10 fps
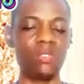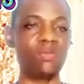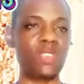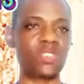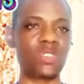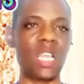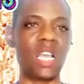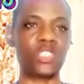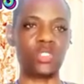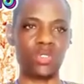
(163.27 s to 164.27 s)
Victory
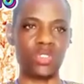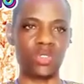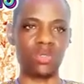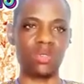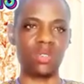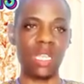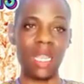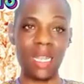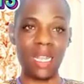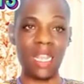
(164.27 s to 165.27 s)
assures you
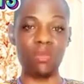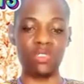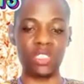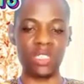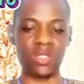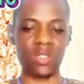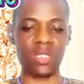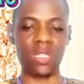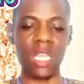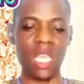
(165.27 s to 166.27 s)
in the name of Jesus.